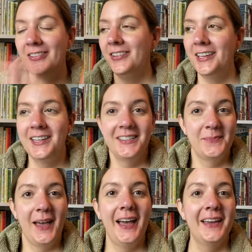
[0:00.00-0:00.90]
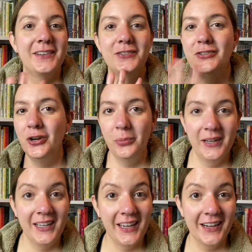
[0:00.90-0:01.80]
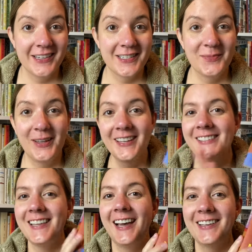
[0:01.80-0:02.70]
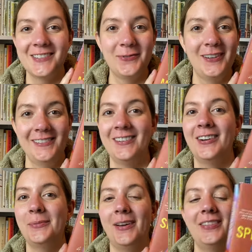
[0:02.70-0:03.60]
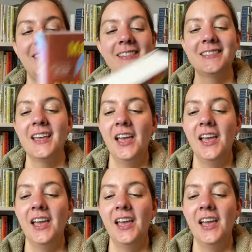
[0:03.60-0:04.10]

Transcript: The lighting's bad. Nobody cares because I just want to talk about this.